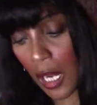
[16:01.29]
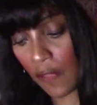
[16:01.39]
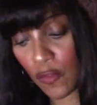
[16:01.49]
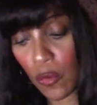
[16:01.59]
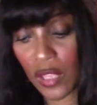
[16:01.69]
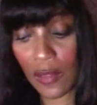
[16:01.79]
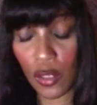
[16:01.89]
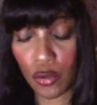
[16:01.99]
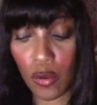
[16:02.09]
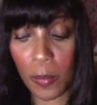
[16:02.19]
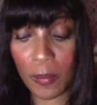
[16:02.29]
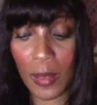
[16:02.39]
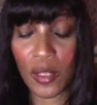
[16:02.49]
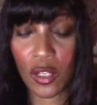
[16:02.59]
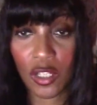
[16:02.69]
I feel that a group of
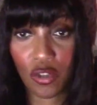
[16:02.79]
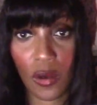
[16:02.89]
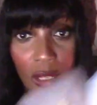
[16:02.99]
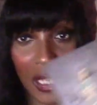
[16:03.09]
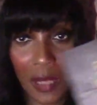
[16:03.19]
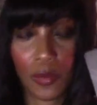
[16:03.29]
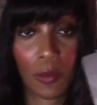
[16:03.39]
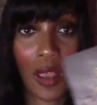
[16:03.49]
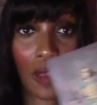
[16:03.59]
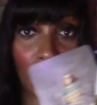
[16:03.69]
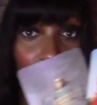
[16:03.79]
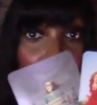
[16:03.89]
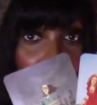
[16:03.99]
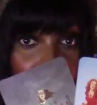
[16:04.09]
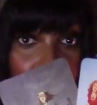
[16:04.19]
people are going to try and keep your mouth
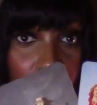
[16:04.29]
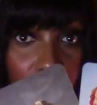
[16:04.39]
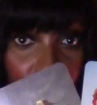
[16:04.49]
closed.